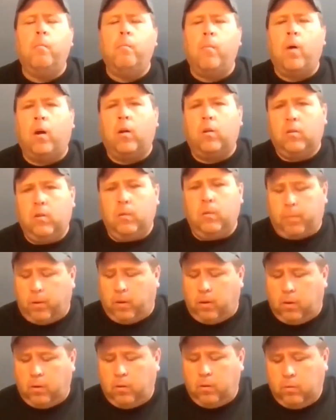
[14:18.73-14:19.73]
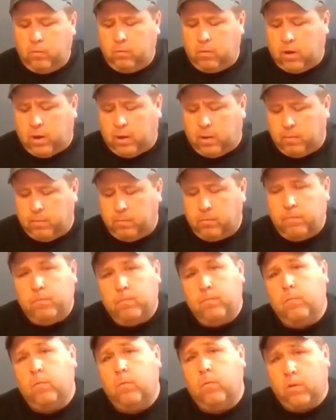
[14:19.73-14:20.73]
Multiple
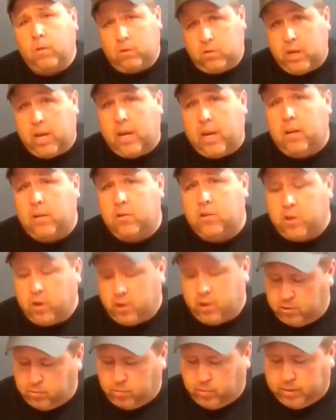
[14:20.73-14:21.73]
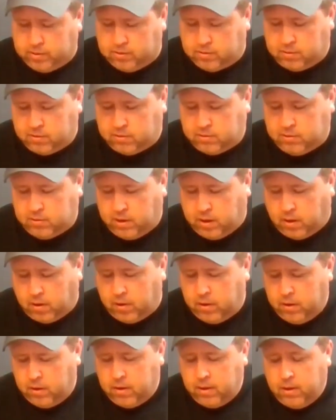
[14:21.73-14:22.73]
Challenge Series wins this
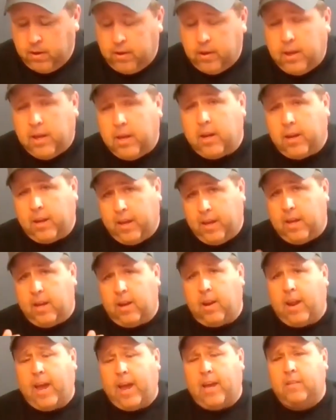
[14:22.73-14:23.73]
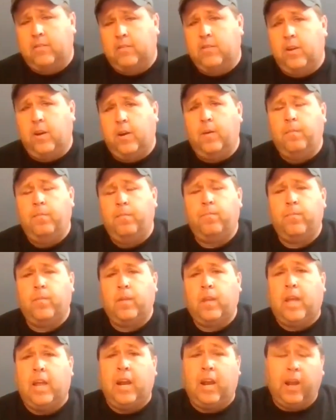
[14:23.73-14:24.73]
year. And again, last year,
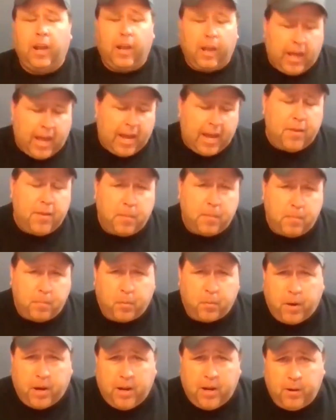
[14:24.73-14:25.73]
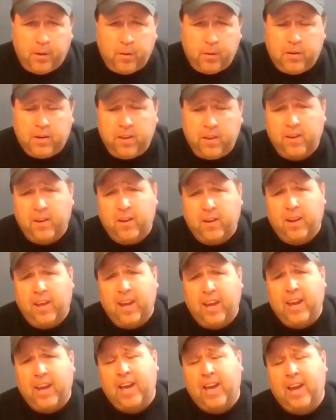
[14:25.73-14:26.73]
he led the prelude to the
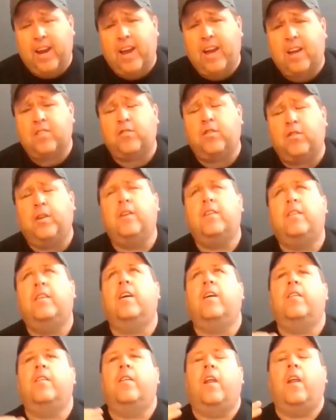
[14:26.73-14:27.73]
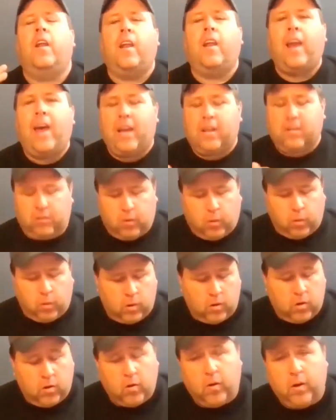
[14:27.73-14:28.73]
clay at Ashland till the last
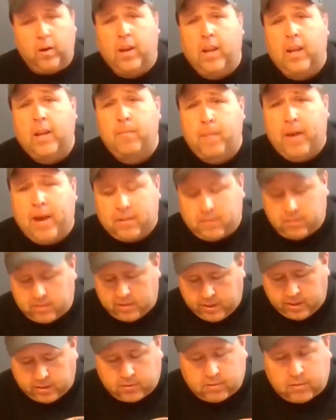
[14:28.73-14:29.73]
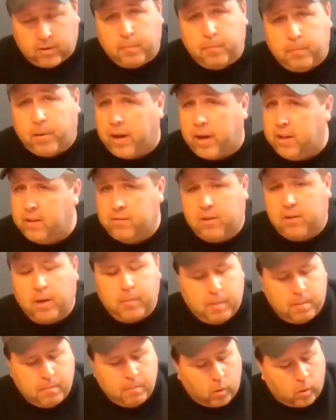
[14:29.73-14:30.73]
corner and let Massengill slip by. He's
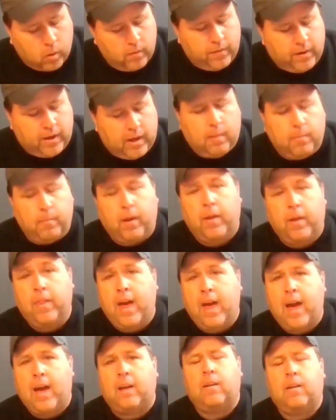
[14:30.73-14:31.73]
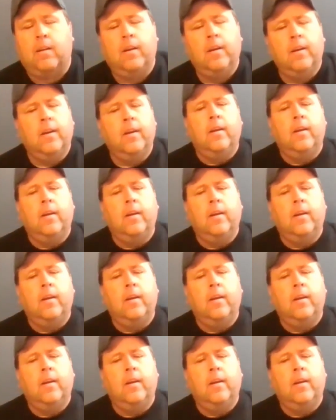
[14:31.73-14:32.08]
going to be motivated by that.